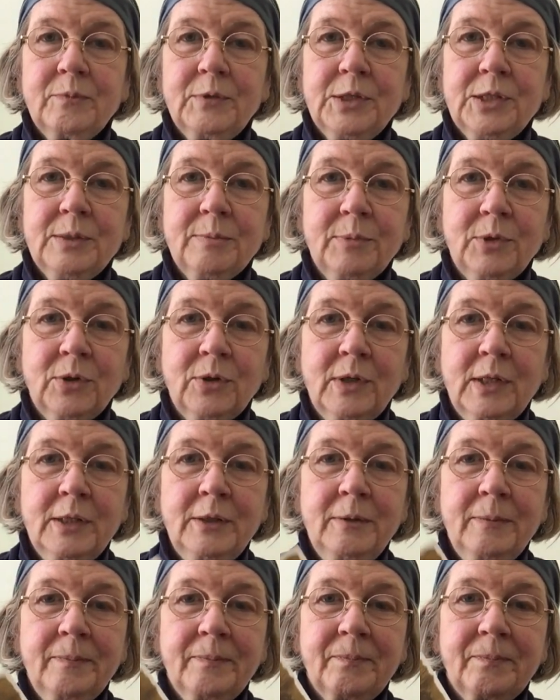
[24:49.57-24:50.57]

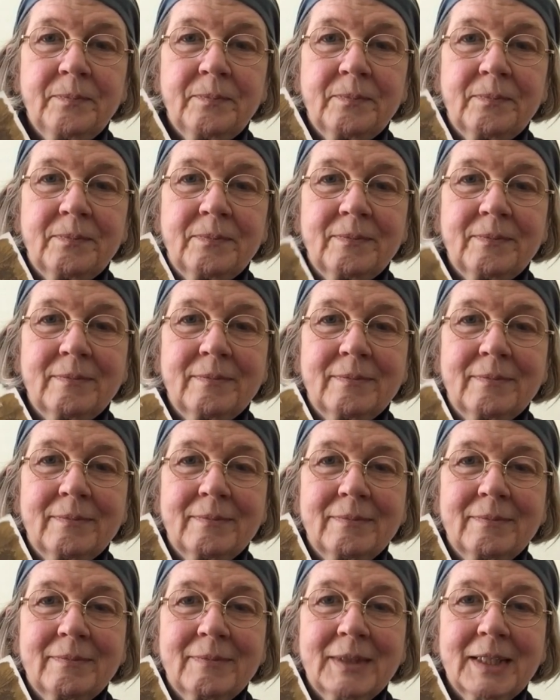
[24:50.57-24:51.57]
tomorrow
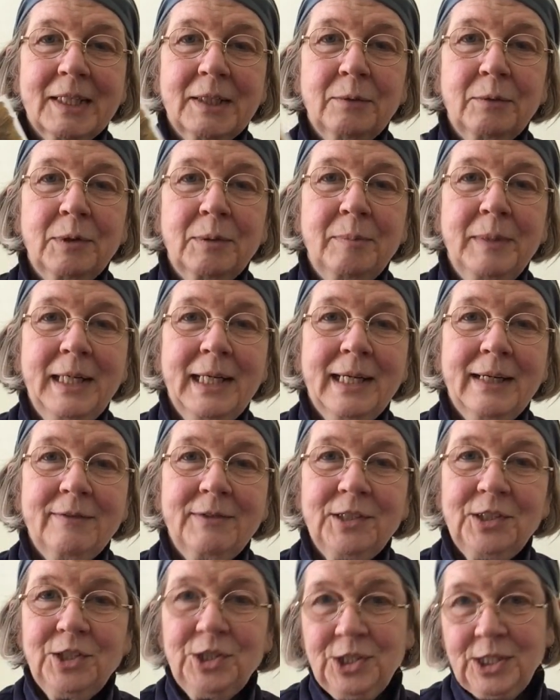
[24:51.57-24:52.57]
we'll be
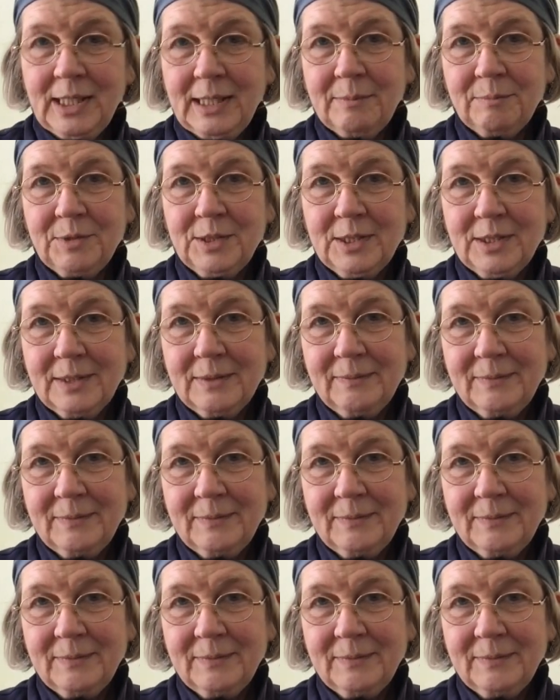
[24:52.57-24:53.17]
having chapter